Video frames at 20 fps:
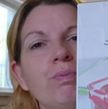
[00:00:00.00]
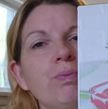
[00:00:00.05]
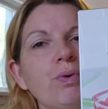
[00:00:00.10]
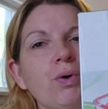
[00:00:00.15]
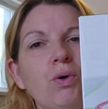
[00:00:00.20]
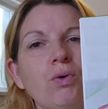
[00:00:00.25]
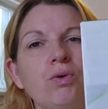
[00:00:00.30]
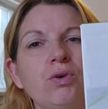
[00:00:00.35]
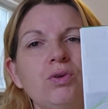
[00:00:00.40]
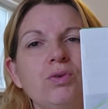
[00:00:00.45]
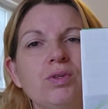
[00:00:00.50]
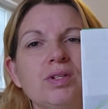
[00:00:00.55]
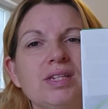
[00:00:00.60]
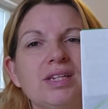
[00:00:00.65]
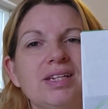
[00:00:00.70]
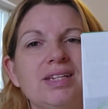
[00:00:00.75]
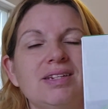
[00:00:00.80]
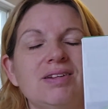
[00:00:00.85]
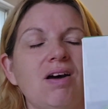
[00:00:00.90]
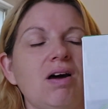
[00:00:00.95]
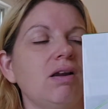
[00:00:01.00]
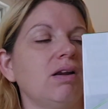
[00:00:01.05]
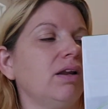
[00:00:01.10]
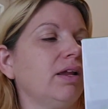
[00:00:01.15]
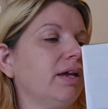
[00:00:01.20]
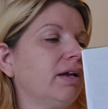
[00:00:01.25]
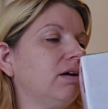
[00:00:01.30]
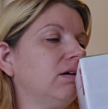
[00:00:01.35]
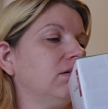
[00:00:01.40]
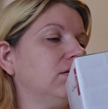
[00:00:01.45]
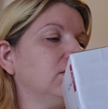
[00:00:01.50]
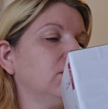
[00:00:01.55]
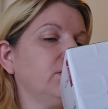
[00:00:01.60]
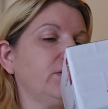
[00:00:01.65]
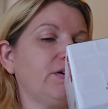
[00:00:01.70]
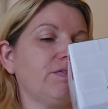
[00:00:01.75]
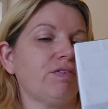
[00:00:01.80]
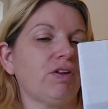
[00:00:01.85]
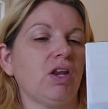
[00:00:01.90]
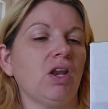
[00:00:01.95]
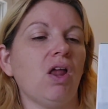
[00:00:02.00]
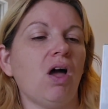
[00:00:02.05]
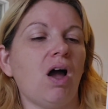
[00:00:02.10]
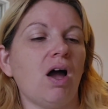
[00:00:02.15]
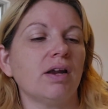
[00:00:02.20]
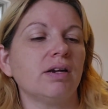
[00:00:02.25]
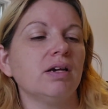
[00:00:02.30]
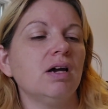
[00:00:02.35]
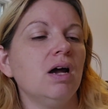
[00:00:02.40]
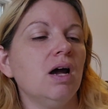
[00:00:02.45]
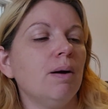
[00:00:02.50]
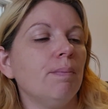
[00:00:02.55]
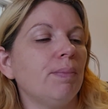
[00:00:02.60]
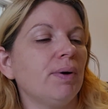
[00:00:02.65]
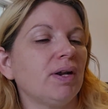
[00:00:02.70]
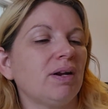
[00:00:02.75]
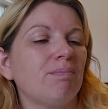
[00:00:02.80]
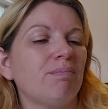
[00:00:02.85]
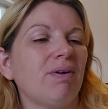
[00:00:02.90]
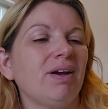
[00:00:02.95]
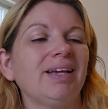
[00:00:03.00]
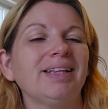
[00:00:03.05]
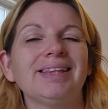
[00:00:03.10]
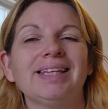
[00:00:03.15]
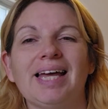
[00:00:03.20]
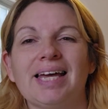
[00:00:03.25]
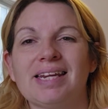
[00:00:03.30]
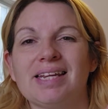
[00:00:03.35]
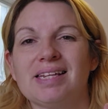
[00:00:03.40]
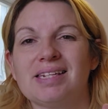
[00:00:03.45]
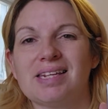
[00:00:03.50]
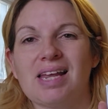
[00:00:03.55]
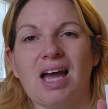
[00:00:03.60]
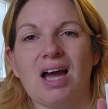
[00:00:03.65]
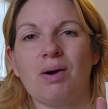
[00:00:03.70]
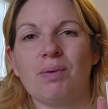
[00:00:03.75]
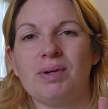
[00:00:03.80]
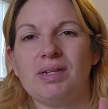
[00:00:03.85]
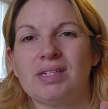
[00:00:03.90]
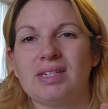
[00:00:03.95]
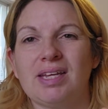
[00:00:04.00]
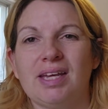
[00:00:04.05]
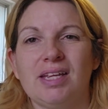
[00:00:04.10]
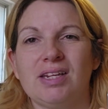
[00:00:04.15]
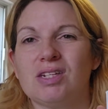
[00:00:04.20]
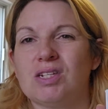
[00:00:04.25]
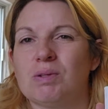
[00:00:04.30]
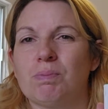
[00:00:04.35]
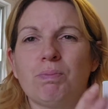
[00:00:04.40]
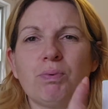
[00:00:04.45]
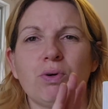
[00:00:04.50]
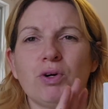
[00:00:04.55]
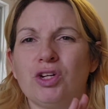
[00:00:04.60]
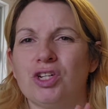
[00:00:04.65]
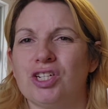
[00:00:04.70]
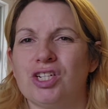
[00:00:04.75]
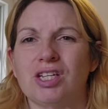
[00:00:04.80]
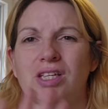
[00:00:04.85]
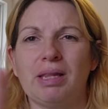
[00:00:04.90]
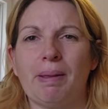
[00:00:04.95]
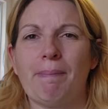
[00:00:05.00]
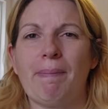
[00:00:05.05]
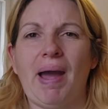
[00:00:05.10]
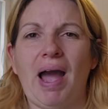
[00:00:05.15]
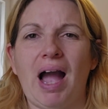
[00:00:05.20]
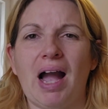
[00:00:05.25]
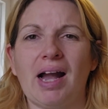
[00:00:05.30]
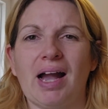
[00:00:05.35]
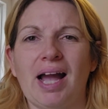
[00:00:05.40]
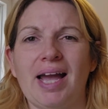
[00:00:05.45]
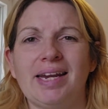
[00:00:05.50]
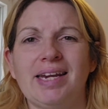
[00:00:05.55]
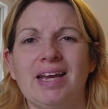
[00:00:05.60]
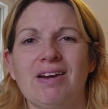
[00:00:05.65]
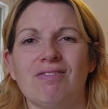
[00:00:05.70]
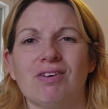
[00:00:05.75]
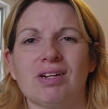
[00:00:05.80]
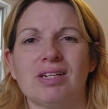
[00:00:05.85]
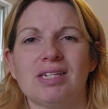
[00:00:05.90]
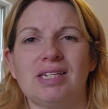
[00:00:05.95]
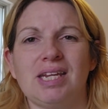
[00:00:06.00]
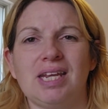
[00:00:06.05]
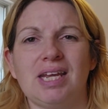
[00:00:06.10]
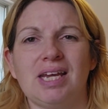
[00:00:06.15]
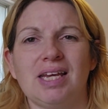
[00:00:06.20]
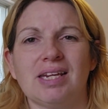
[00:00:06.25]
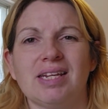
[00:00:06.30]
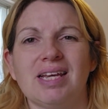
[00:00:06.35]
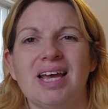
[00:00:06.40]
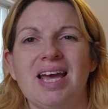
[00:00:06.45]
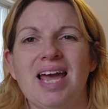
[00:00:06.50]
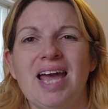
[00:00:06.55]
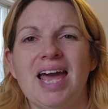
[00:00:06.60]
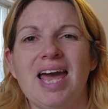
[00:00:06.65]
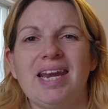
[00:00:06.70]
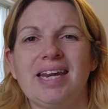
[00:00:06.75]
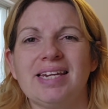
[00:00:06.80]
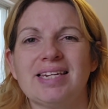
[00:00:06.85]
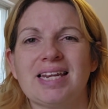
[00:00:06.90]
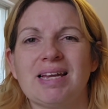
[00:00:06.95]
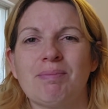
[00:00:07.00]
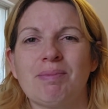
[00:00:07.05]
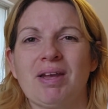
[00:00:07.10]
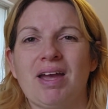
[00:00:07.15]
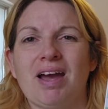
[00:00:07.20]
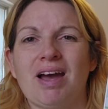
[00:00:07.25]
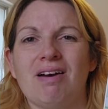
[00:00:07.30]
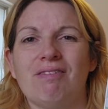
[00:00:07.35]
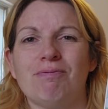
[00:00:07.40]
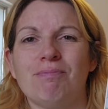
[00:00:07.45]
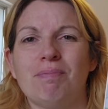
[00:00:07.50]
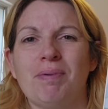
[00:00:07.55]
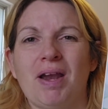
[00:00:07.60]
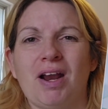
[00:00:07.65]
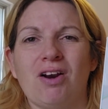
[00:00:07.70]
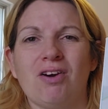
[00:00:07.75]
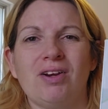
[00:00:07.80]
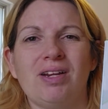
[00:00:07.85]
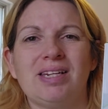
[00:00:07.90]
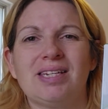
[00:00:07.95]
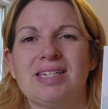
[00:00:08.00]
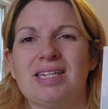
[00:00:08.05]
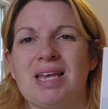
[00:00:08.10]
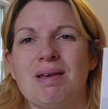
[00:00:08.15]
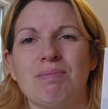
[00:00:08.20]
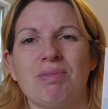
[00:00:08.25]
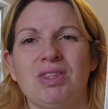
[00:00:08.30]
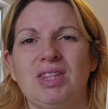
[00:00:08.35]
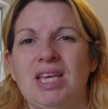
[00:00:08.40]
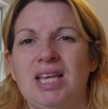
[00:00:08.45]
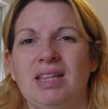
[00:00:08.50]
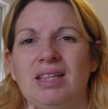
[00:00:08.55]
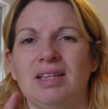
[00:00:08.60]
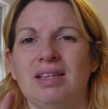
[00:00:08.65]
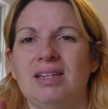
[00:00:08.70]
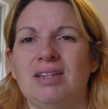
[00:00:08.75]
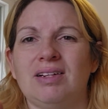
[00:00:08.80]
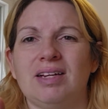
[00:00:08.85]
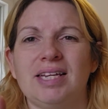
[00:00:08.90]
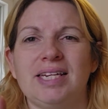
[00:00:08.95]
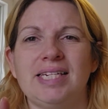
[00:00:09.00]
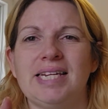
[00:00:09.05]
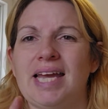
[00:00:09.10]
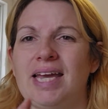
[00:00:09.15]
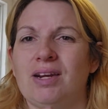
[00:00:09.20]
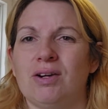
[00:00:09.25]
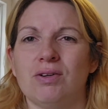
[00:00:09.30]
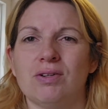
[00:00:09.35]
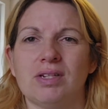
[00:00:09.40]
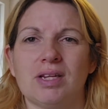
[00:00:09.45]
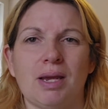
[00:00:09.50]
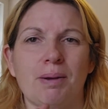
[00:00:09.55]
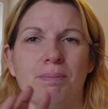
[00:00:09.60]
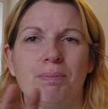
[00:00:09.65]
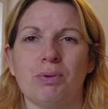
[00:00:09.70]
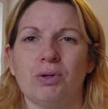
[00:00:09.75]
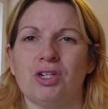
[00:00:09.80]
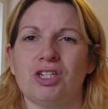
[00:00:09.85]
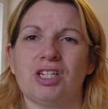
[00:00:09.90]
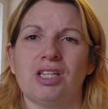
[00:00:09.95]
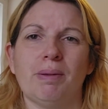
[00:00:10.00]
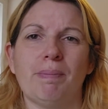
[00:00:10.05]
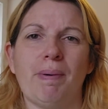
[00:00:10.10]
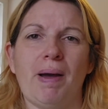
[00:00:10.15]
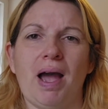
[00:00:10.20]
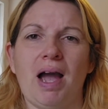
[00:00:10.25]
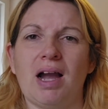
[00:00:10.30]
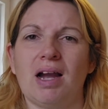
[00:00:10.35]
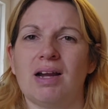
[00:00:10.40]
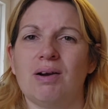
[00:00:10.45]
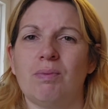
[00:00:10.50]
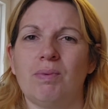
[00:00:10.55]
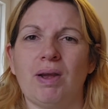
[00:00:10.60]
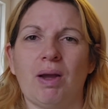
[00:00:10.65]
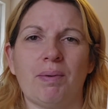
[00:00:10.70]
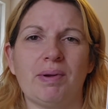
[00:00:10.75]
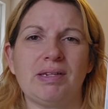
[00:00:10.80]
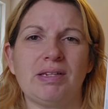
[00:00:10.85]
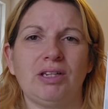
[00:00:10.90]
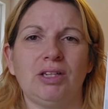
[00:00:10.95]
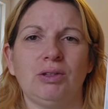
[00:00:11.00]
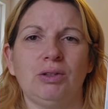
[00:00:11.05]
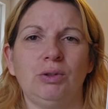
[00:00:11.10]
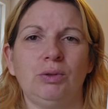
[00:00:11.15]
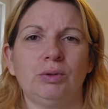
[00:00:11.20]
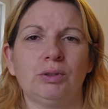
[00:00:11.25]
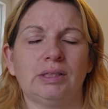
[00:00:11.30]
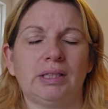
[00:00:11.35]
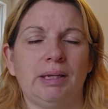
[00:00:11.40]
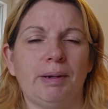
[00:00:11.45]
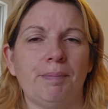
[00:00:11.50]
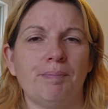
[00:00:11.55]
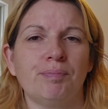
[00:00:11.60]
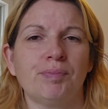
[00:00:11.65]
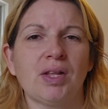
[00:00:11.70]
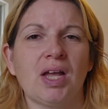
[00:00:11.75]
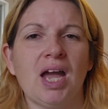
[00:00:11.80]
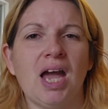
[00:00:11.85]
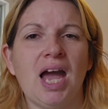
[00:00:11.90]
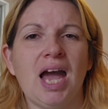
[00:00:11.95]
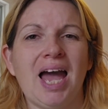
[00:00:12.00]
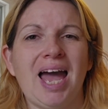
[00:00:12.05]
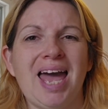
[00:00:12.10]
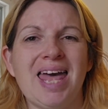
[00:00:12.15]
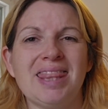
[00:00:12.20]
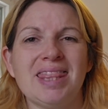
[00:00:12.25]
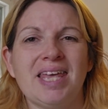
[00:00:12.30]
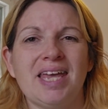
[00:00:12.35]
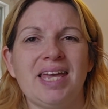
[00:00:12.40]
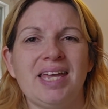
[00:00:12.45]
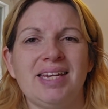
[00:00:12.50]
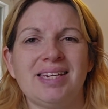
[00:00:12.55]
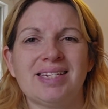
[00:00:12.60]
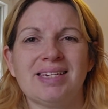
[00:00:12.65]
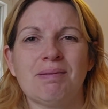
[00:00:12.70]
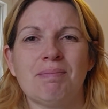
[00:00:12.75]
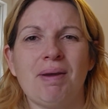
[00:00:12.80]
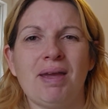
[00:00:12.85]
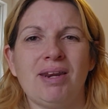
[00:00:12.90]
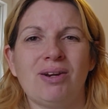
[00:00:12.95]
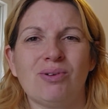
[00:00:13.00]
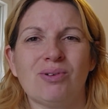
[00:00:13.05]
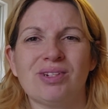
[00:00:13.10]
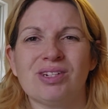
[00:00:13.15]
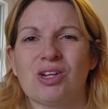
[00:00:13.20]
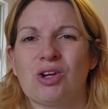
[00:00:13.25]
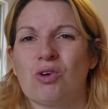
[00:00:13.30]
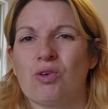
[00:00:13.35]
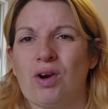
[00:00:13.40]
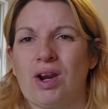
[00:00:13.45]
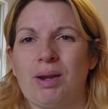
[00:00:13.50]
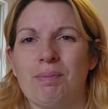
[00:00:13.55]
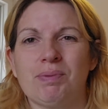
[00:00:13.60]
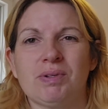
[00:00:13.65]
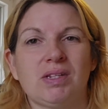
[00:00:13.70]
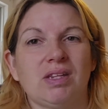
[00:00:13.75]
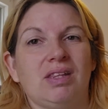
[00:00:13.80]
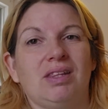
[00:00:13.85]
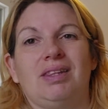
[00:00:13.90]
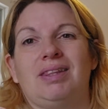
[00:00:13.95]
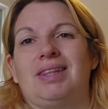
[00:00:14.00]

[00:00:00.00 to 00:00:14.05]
produce, not like we give a lot, but my lettuce always gets pushed to the back. I never see it. Anytime we have berries, same thing. The little containers get pushed to the back. We always lose them. And then tomatoes and grapes,